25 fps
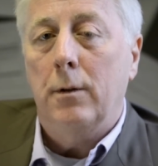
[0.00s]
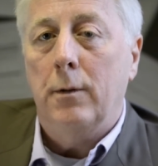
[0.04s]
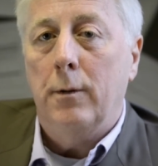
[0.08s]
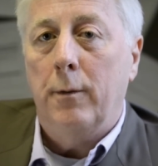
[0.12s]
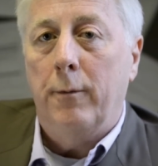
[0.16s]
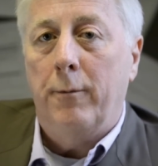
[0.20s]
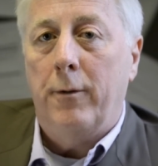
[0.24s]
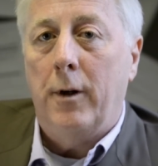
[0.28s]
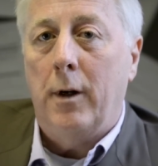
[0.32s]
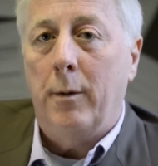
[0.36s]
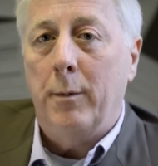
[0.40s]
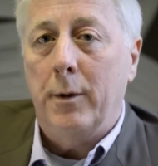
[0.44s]

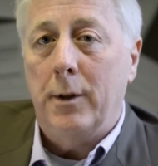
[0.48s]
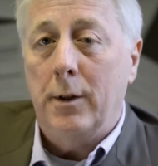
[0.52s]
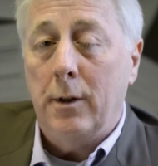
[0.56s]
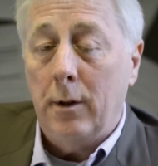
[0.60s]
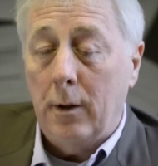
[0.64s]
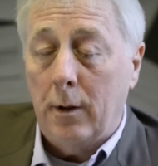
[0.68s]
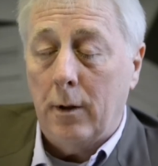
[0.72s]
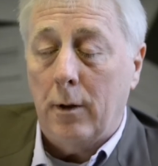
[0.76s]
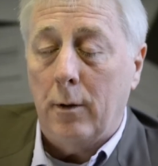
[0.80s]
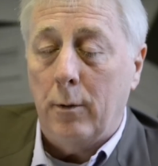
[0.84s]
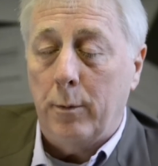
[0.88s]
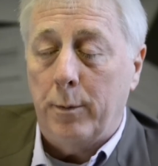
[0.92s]

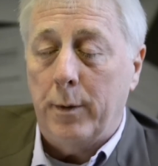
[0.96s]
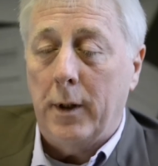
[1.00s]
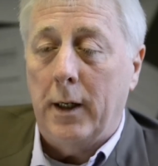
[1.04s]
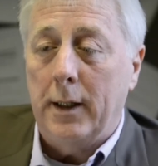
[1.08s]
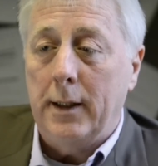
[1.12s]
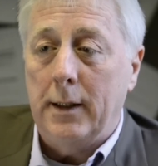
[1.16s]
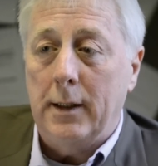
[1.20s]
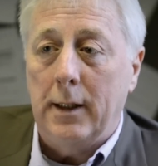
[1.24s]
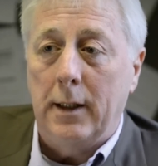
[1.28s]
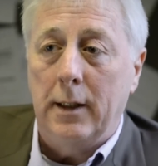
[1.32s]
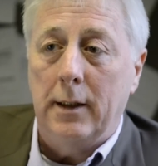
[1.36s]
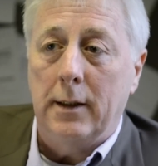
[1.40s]
pharmaceutical
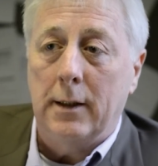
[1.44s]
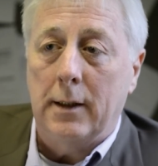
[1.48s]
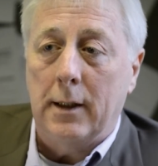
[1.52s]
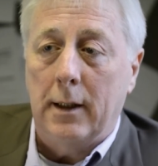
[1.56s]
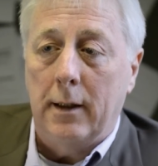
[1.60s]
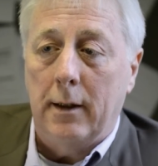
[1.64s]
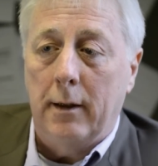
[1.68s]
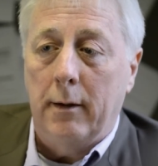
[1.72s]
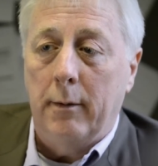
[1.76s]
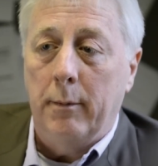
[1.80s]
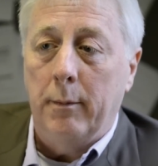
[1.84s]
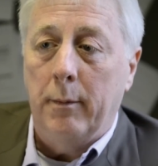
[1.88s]
prices
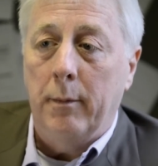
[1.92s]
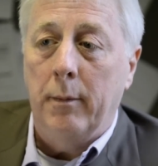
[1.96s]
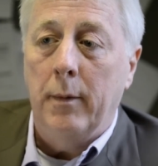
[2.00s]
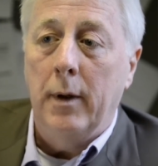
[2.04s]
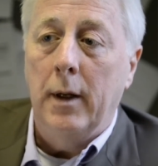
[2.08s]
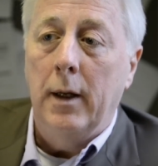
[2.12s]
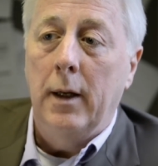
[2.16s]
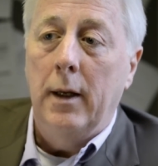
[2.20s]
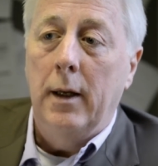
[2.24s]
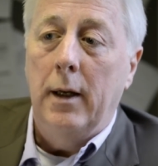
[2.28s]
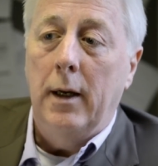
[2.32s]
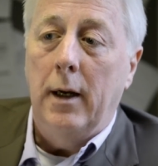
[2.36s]
um,
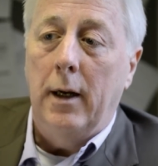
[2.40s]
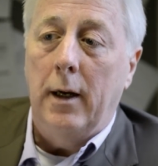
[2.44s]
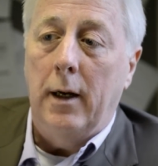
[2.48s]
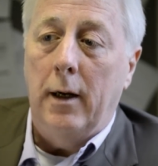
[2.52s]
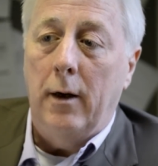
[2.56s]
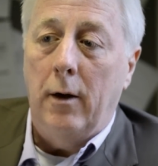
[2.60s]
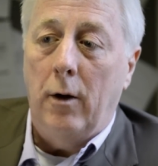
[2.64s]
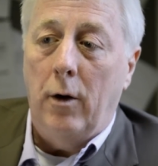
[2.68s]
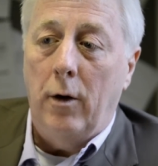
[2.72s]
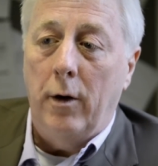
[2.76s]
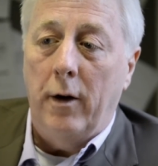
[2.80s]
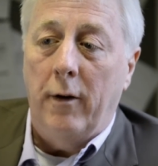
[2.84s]

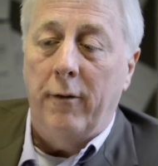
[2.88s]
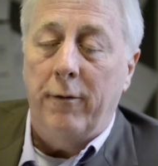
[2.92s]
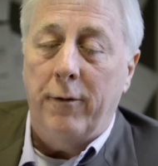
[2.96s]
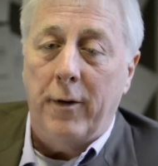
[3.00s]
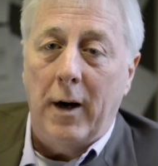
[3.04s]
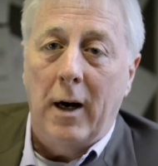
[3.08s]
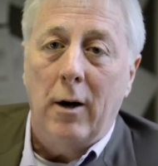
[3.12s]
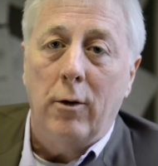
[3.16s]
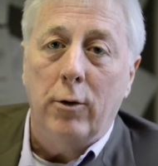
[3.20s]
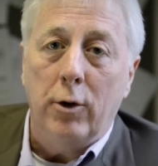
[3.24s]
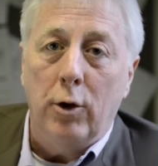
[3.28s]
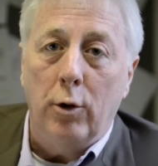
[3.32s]
uh, on a
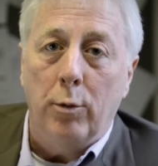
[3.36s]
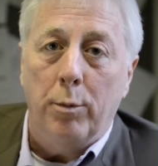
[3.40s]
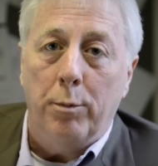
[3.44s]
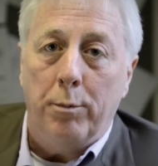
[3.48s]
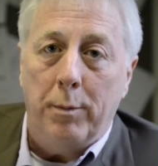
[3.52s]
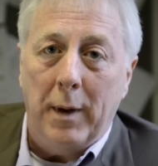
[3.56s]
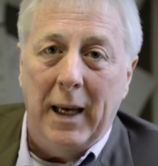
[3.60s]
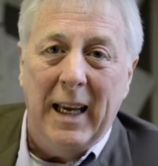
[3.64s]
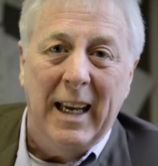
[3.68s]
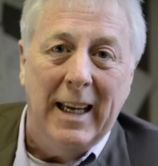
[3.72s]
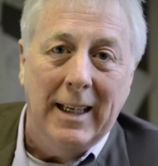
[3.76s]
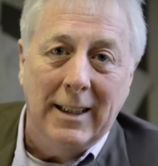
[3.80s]
value
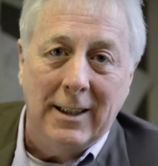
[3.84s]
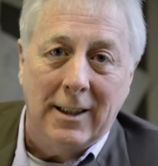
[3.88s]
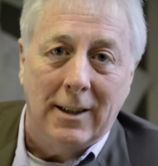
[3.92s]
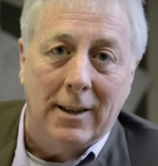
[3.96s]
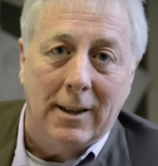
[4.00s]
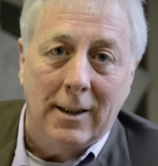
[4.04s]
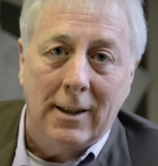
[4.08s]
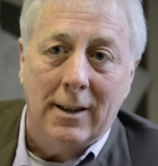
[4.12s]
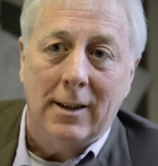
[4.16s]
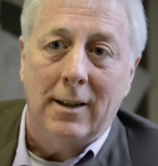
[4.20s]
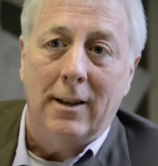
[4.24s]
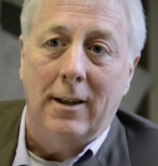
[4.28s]

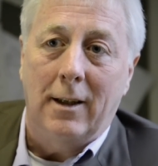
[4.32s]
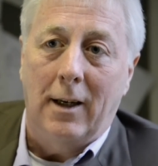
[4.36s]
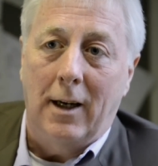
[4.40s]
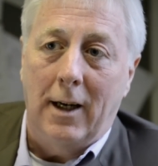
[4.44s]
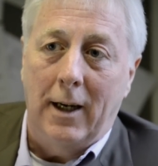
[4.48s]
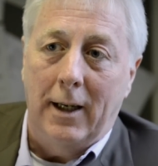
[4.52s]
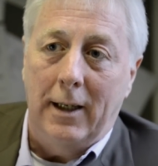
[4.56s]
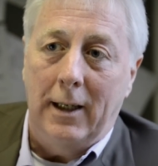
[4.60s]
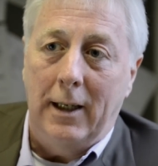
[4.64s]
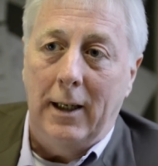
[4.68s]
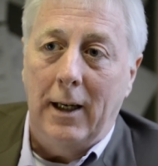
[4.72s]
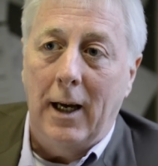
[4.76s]
basis,
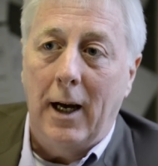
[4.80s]
i.e.